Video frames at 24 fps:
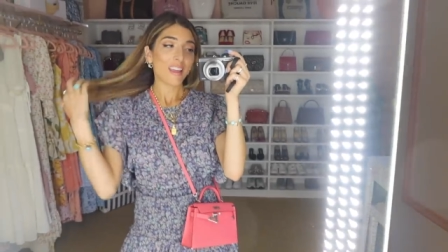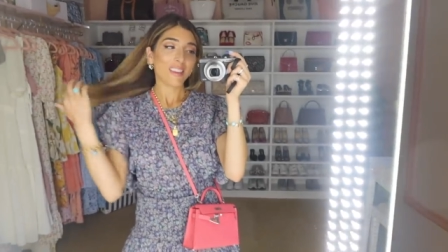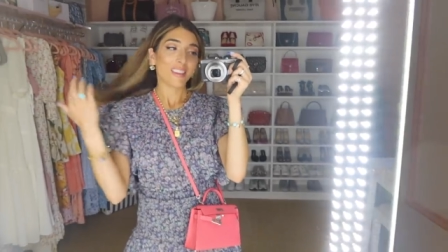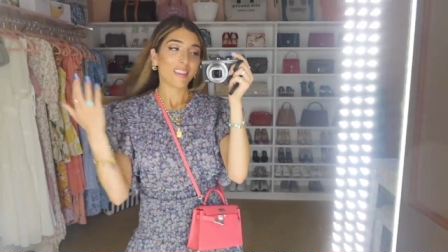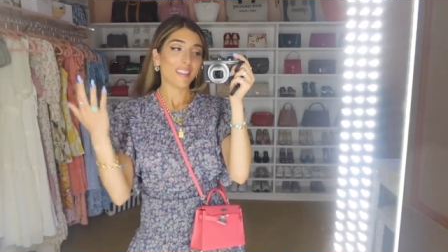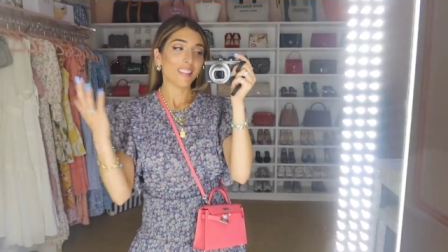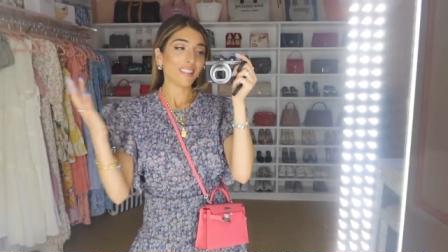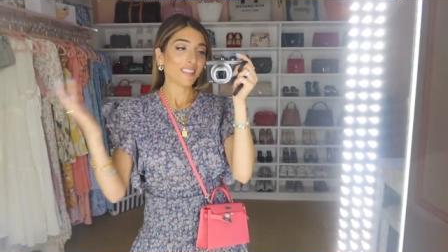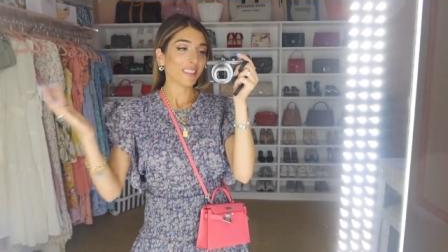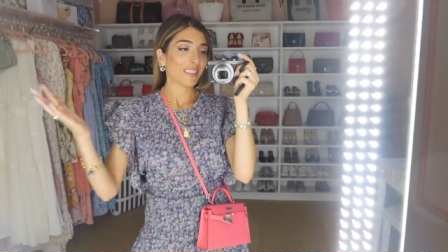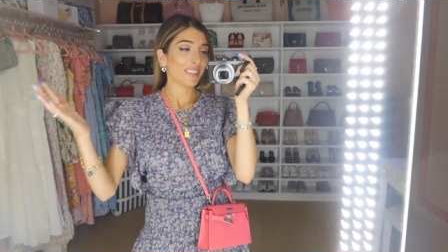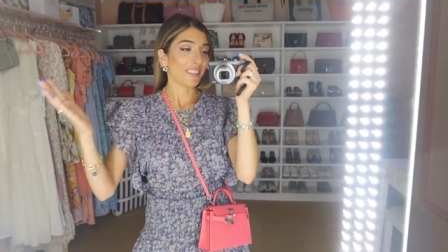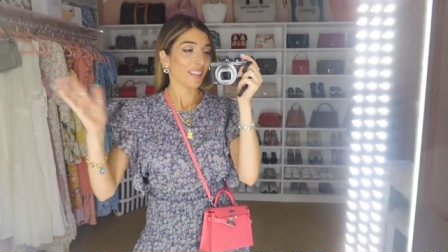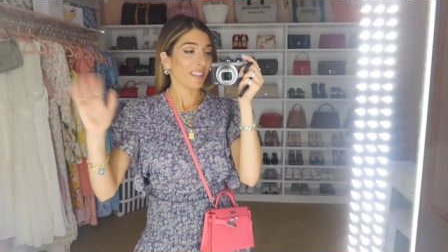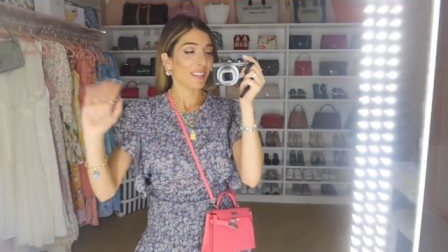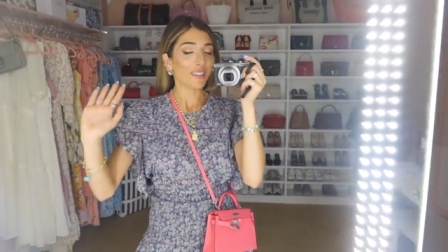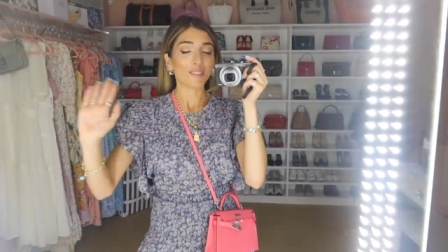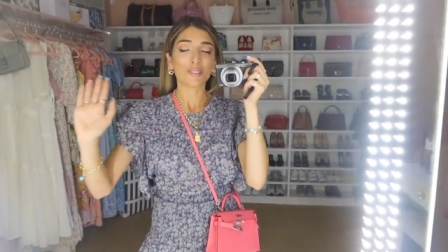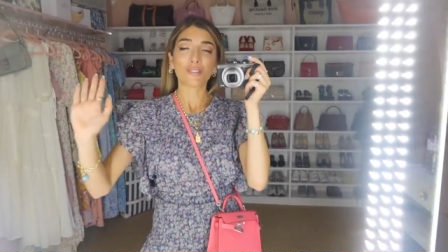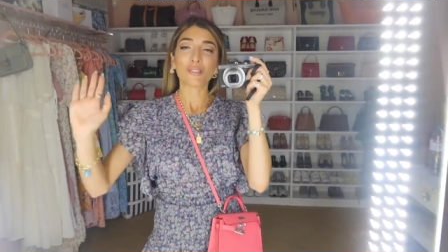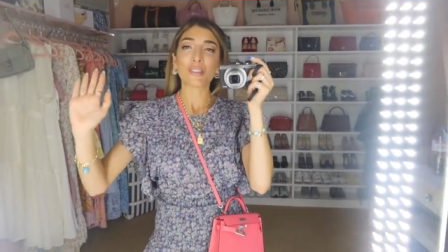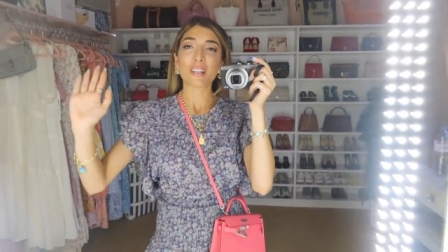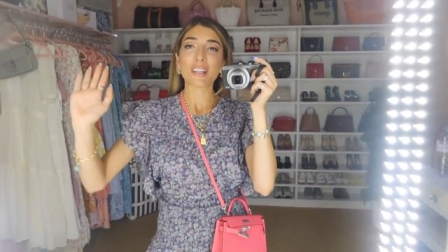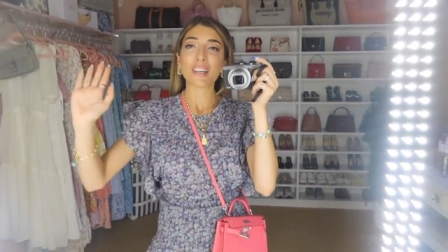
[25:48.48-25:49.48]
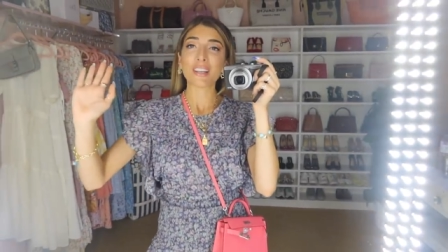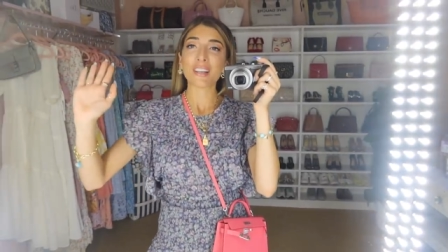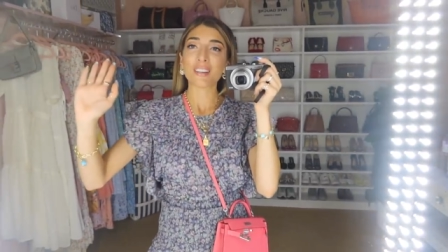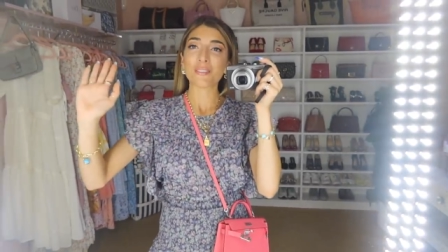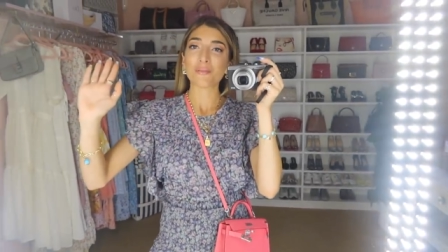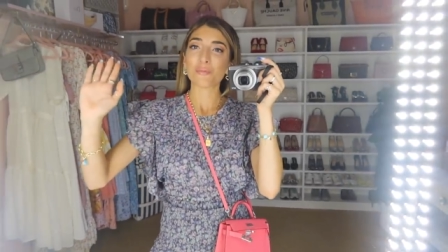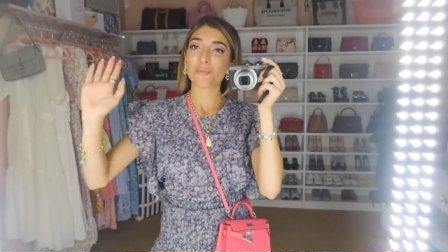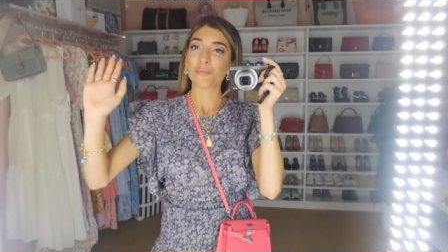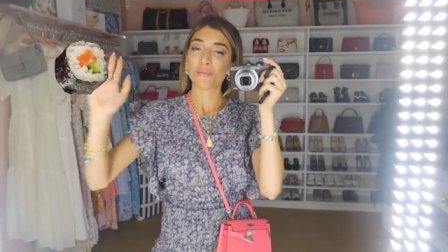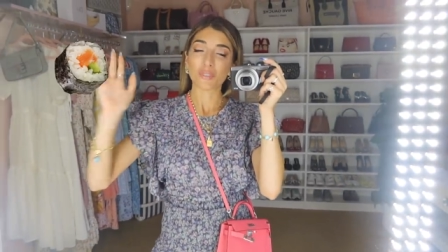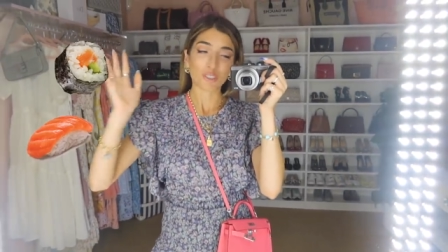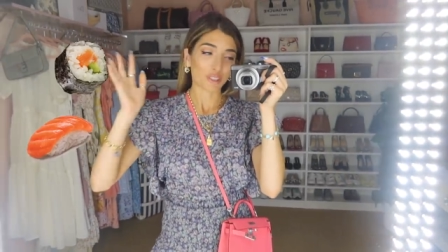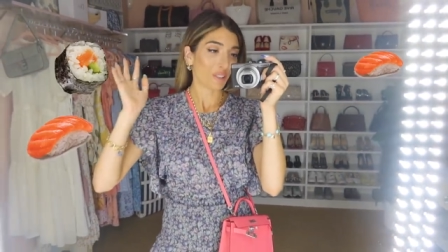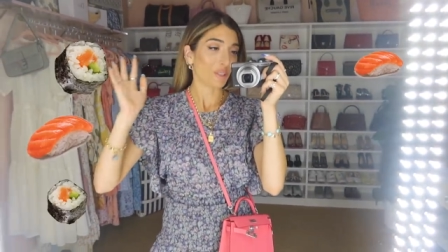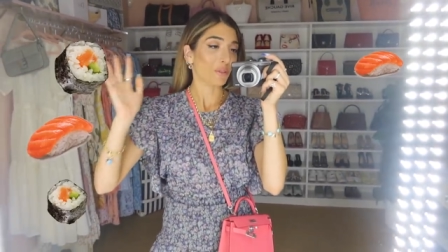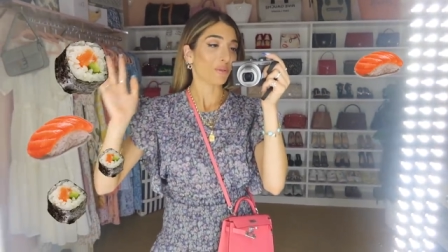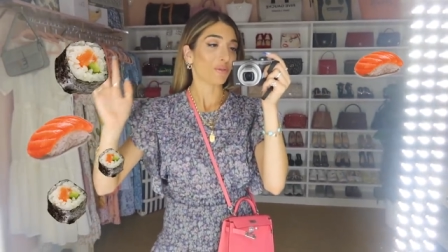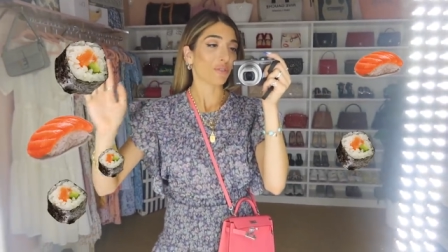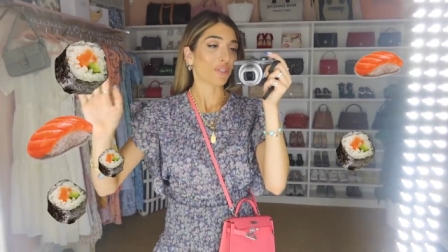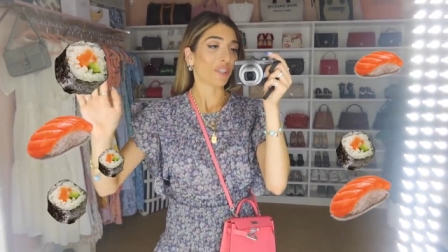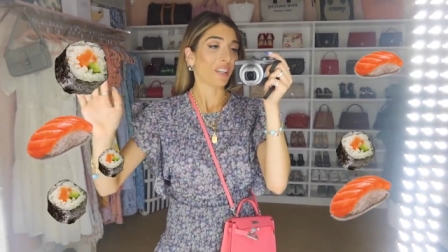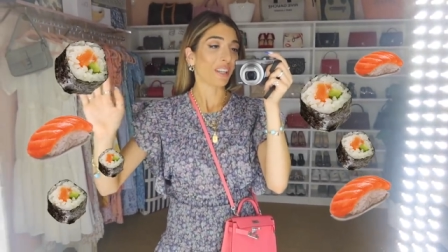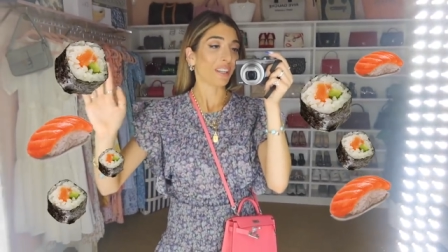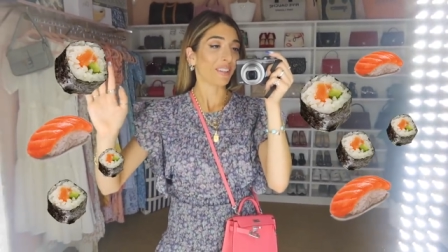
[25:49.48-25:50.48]
This is literally for
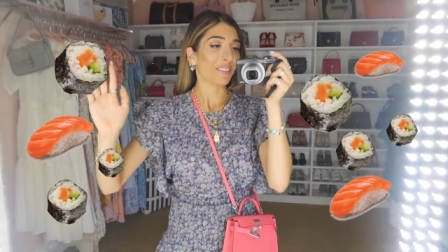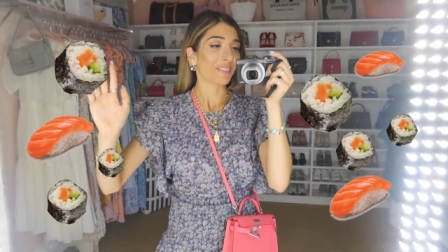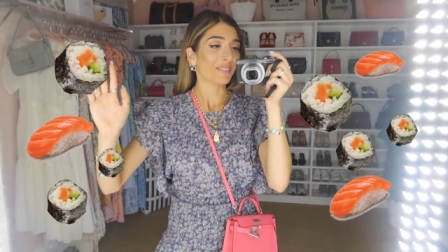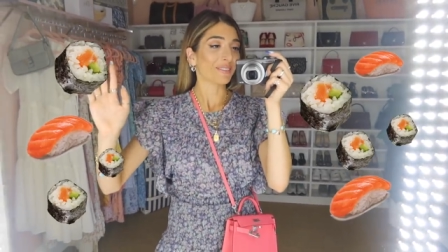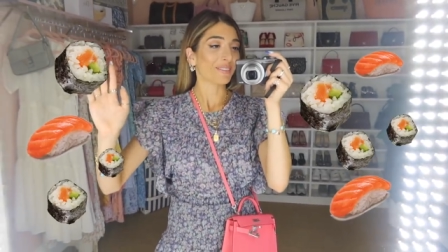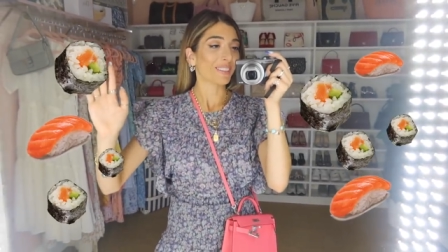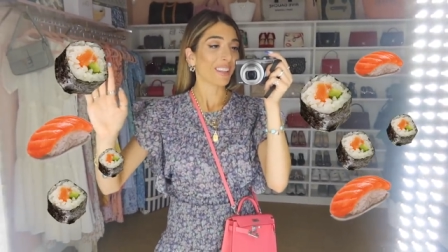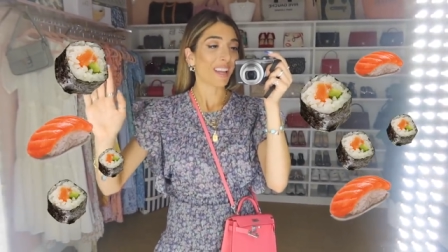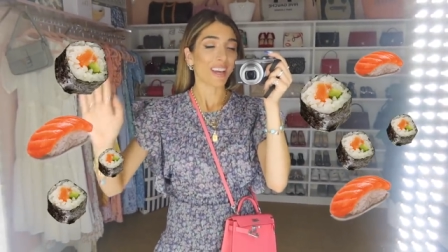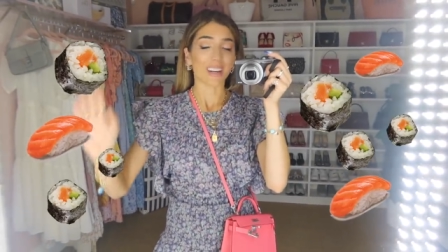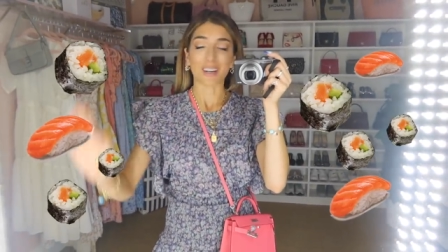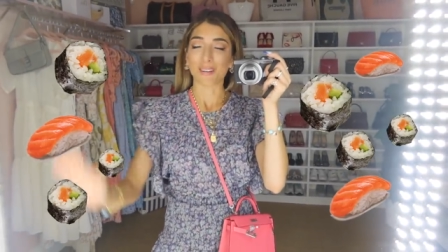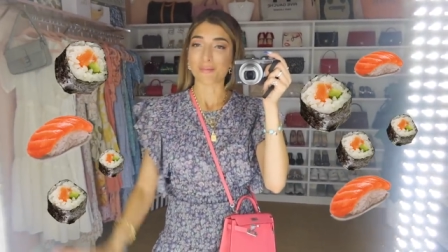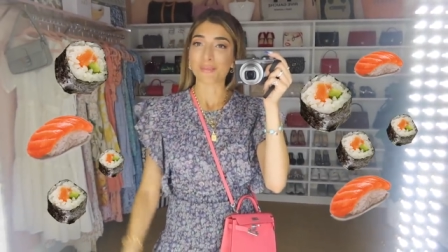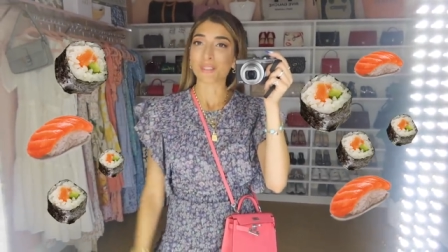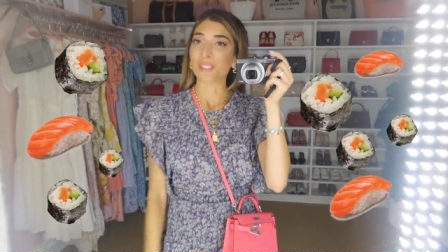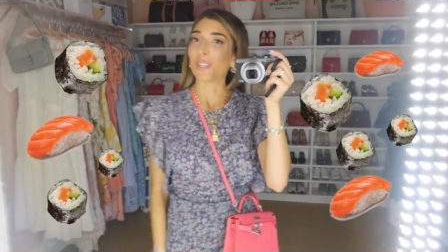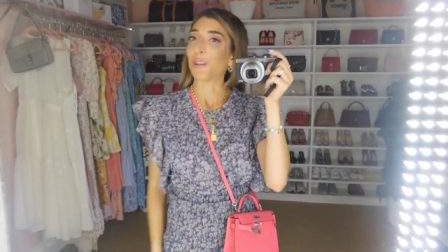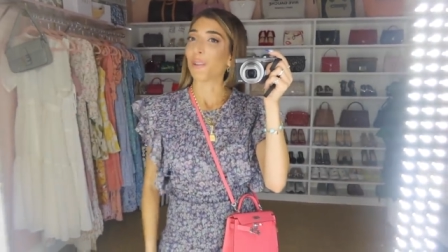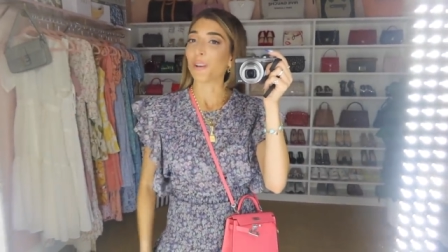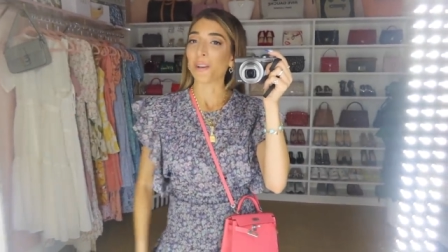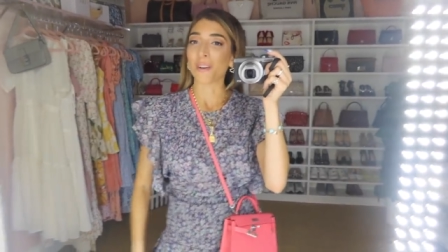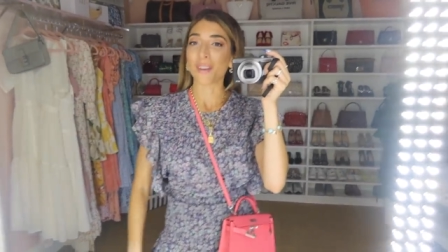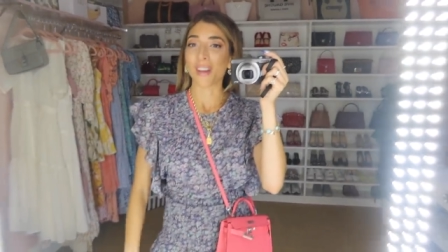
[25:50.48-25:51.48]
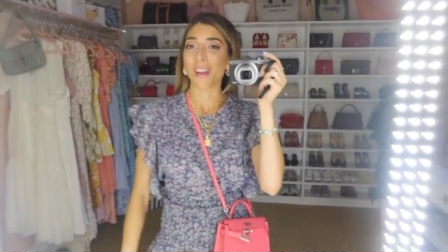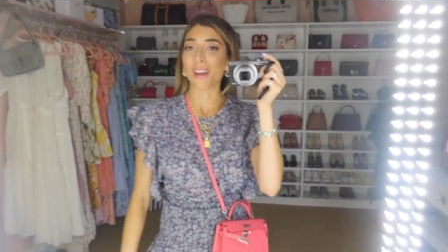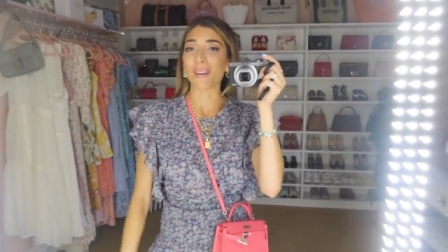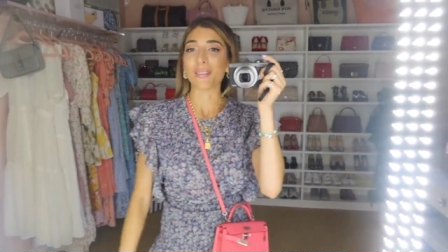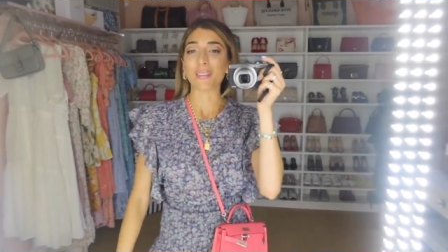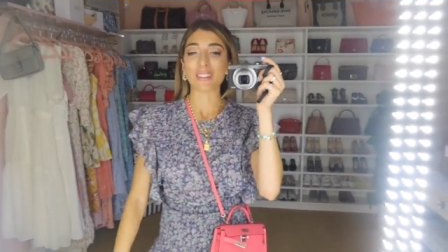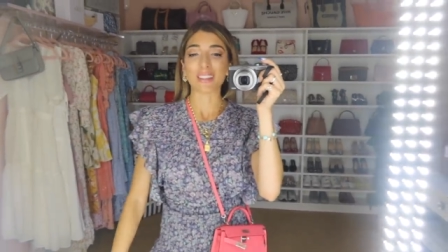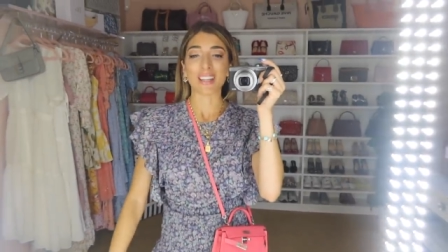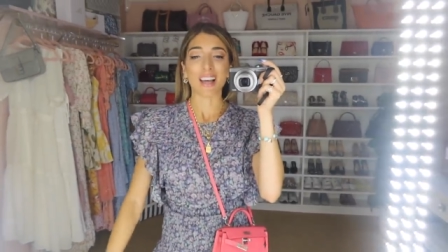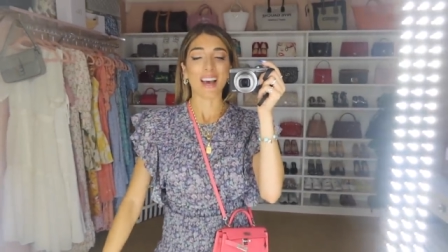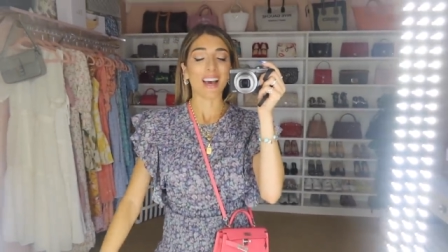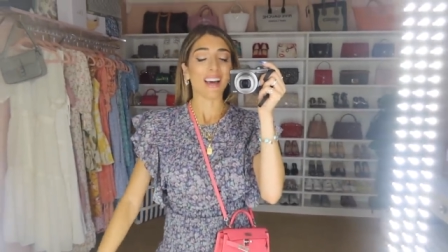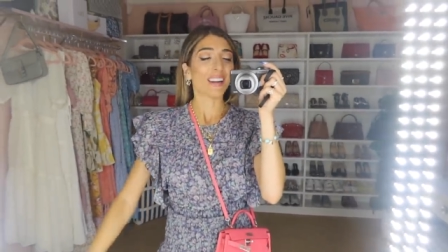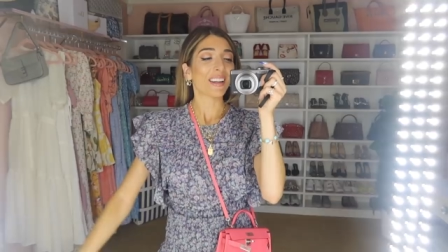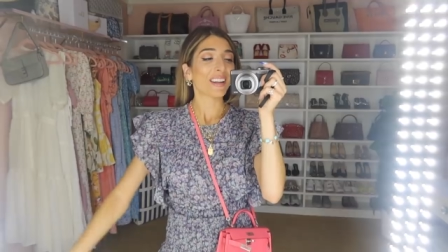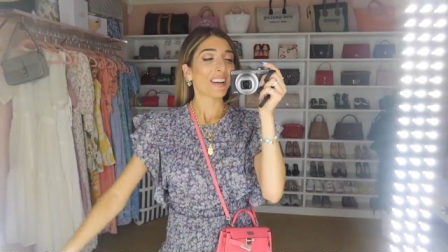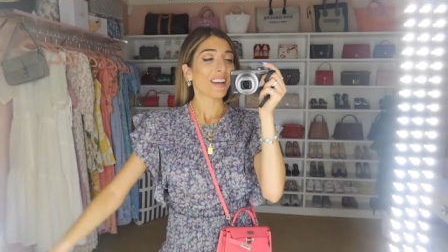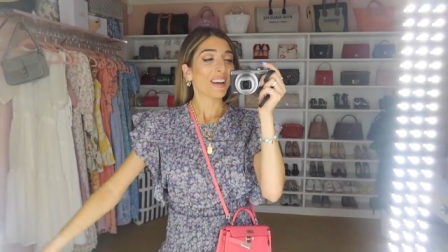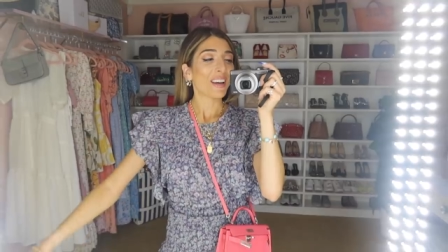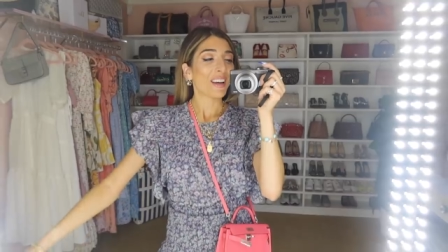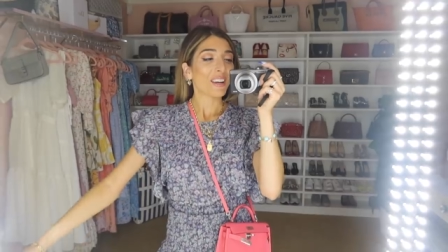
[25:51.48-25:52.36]
sushi and I'm so okay with that.